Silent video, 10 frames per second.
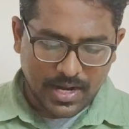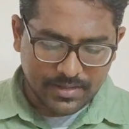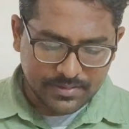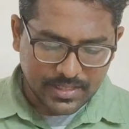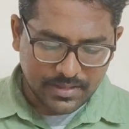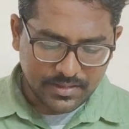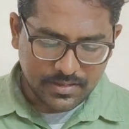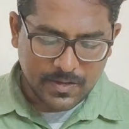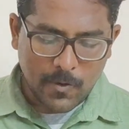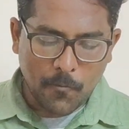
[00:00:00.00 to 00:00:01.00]
And
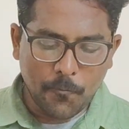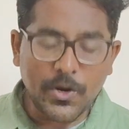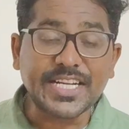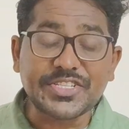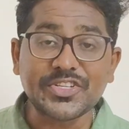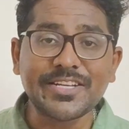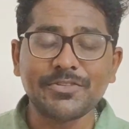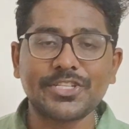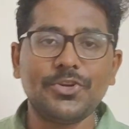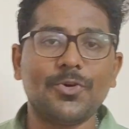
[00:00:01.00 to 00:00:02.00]
then victory
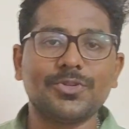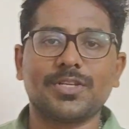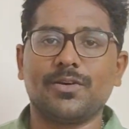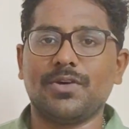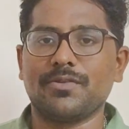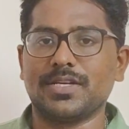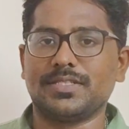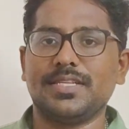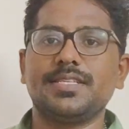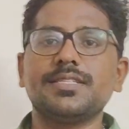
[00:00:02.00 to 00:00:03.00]
with no
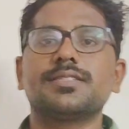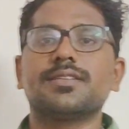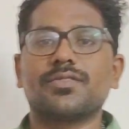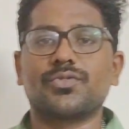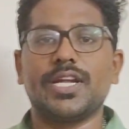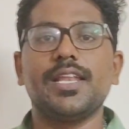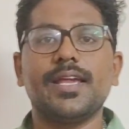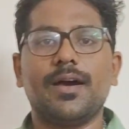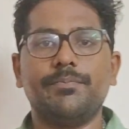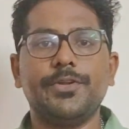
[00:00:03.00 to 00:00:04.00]
survivors. This is
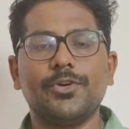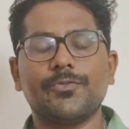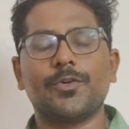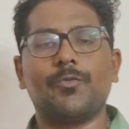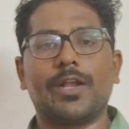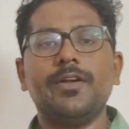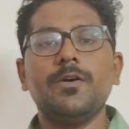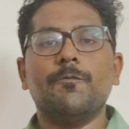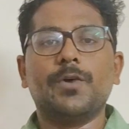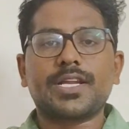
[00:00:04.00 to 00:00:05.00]
really a beautiful one.
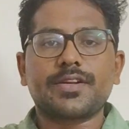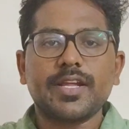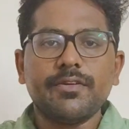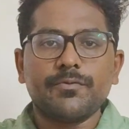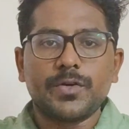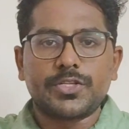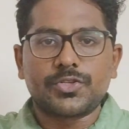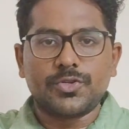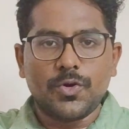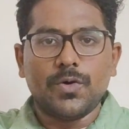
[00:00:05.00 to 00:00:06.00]
Victory
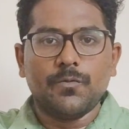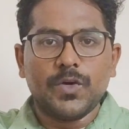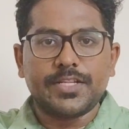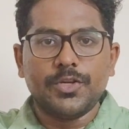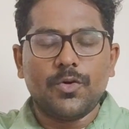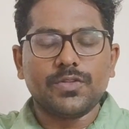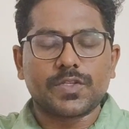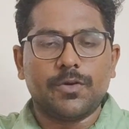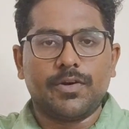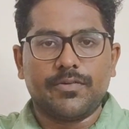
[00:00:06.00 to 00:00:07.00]
with no
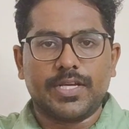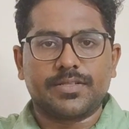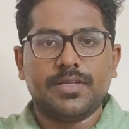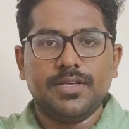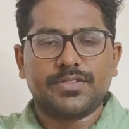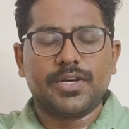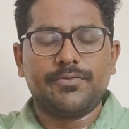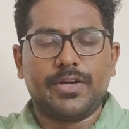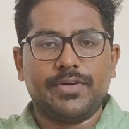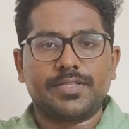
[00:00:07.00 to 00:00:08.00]

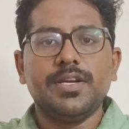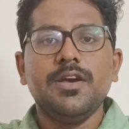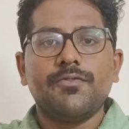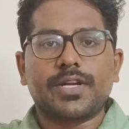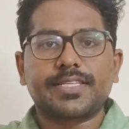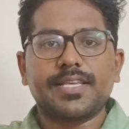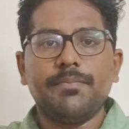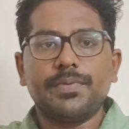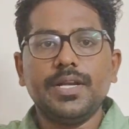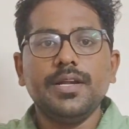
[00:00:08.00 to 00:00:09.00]
survivors. For
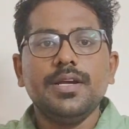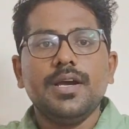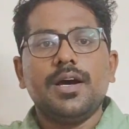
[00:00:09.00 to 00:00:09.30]
example,